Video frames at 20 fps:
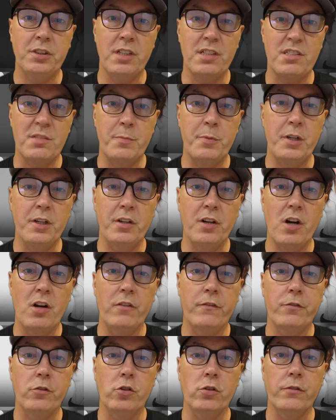It's been
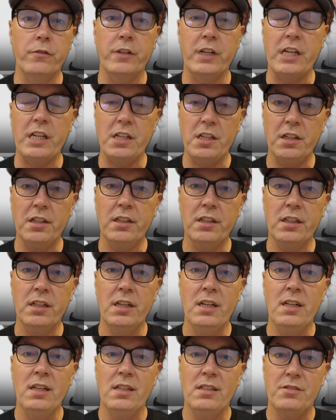around for over a year.
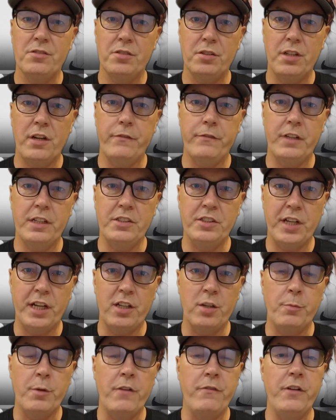So definitely check
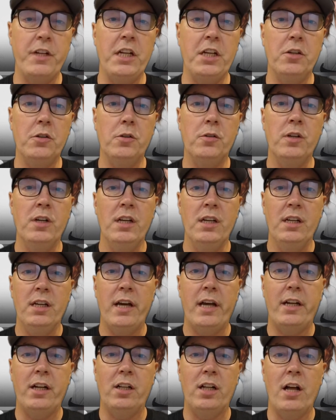out my video
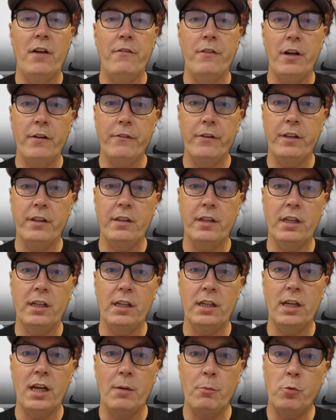and I'll have
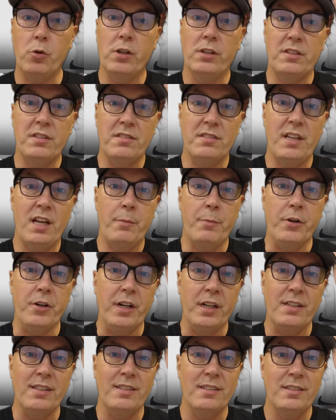everything and more to say about
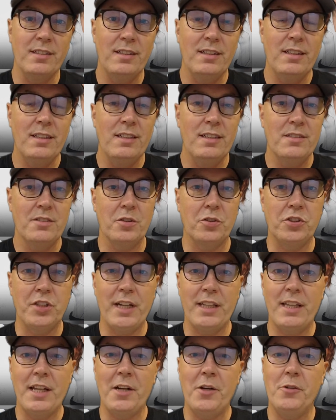it. So
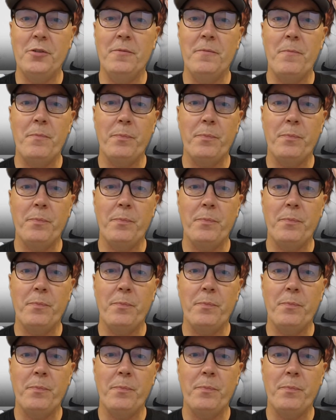check that out.